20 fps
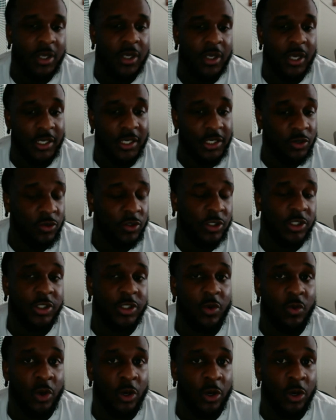it uses the
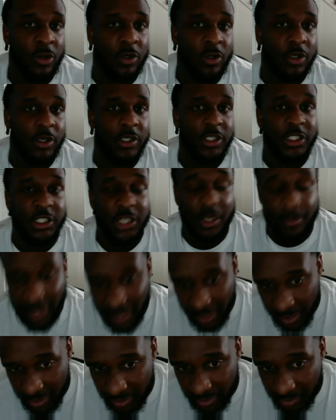word
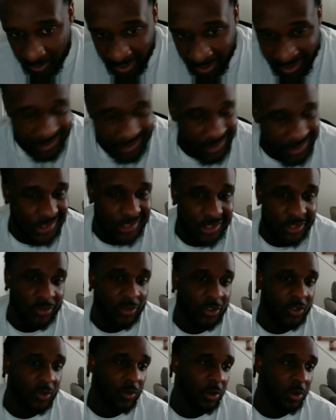Shabbat, right? It doesn't use
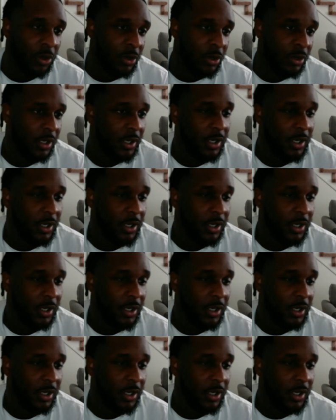the word